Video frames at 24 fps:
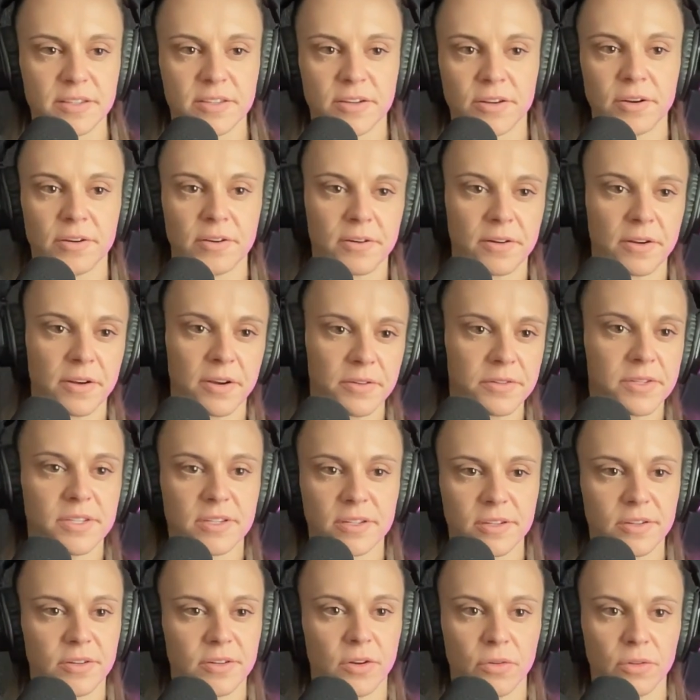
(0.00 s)
They're
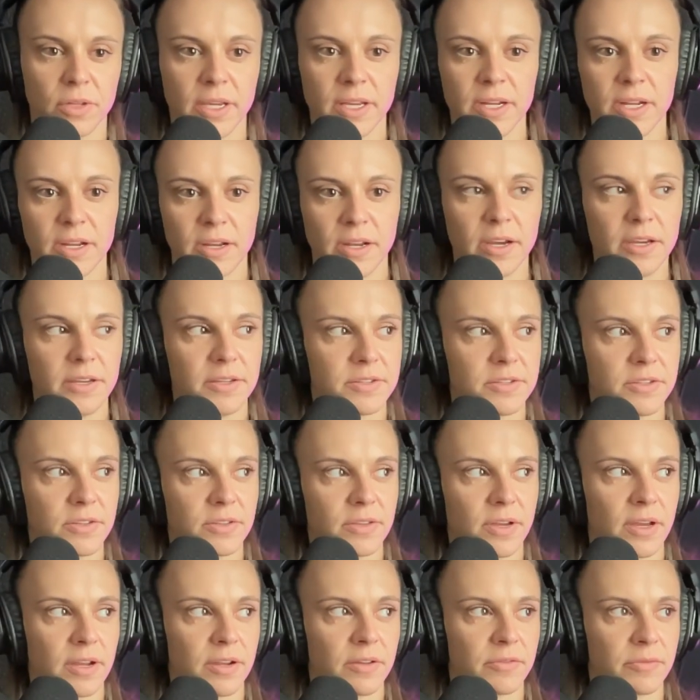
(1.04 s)
hosted, you know, late at night so
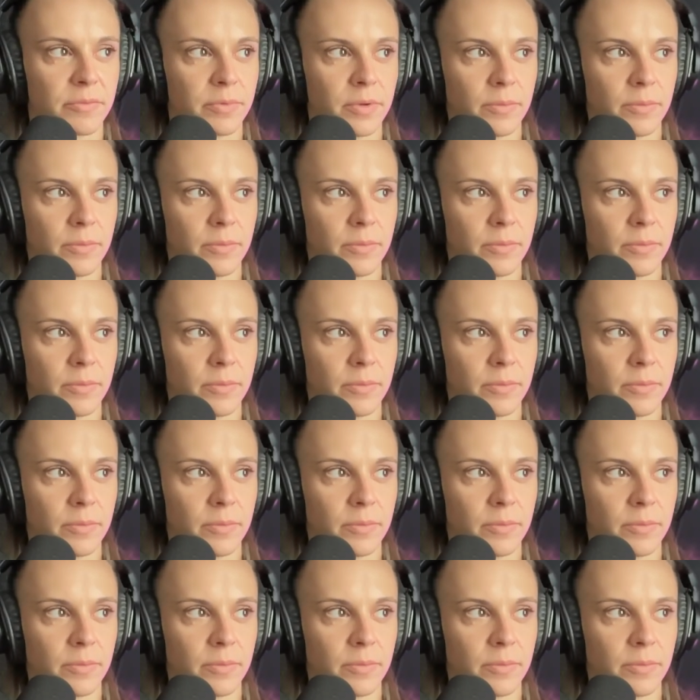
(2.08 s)
that if